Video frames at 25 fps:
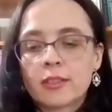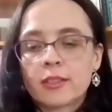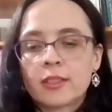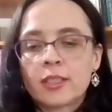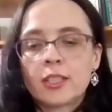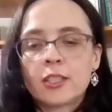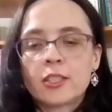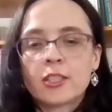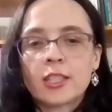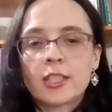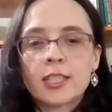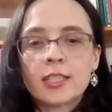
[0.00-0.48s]

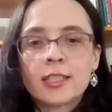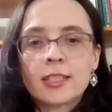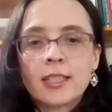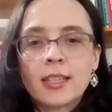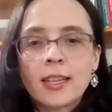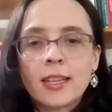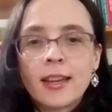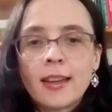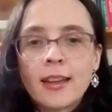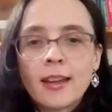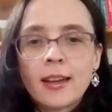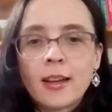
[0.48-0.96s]
teach us
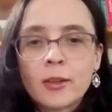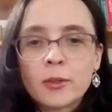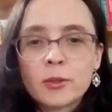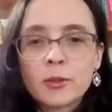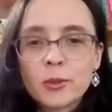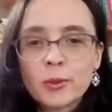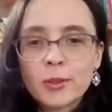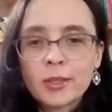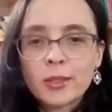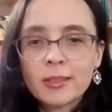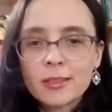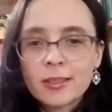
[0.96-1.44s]
today how
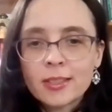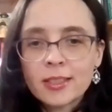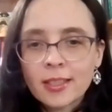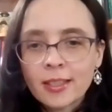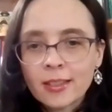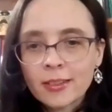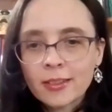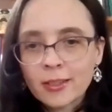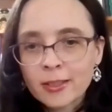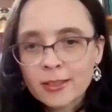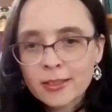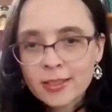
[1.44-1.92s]
to
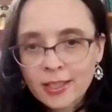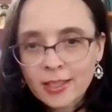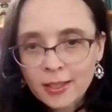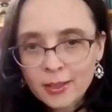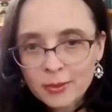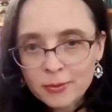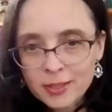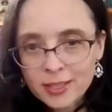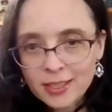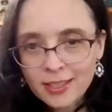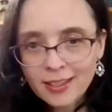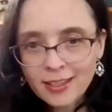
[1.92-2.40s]
understand
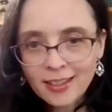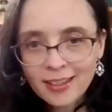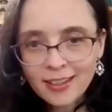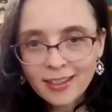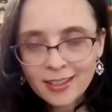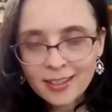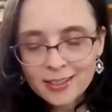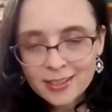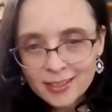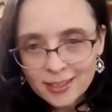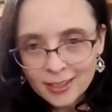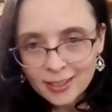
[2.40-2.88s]
ourselves?
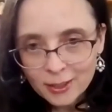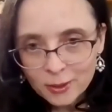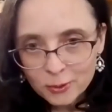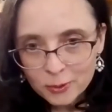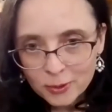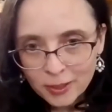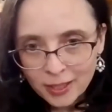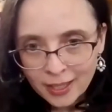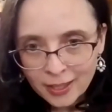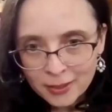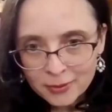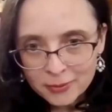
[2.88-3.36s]
I see
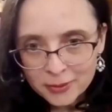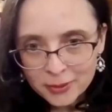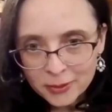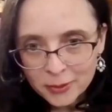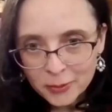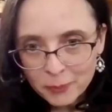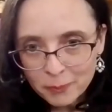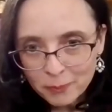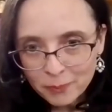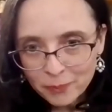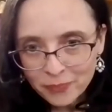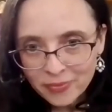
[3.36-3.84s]
you have
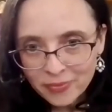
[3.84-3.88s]
a